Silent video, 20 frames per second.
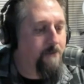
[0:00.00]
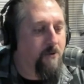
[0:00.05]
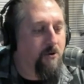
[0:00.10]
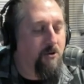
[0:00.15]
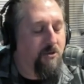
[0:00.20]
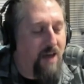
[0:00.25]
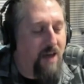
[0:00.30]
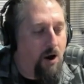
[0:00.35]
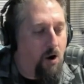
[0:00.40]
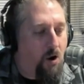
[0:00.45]

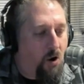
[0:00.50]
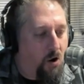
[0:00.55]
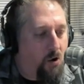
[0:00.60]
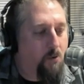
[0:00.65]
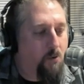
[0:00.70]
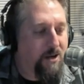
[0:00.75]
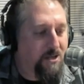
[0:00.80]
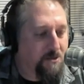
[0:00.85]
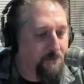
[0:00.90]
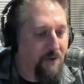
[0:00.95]
people that
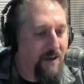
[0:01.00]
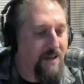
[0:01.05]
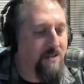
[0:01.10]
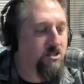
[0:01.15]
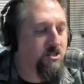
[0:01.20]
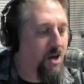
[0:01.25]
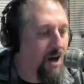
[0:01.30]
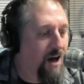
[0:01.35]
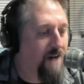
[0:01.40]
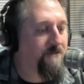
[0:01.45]
always
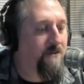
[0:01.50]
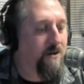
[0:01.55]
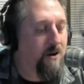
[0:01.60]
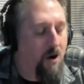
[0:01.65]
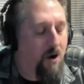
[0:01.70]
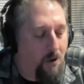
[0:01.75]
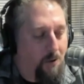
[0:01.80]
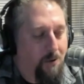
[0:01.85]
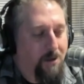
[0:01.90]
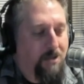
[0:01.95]
play tough
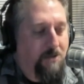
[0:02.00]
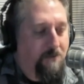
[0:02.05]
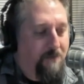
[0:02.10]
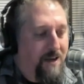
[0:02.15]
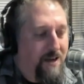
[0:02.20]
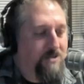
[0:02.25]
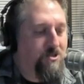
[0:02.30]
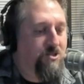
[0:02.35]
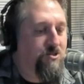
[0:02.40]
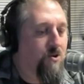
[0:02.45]
and always
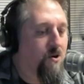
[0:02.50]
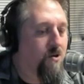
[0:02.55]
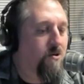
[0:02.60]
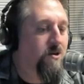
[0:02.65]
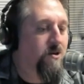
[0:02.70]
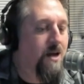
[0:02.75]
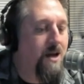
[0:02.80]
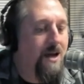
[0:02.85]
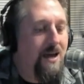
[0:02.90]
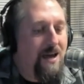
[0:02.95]
play
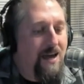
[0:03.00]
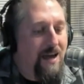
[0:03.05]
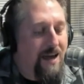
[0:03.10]
strong.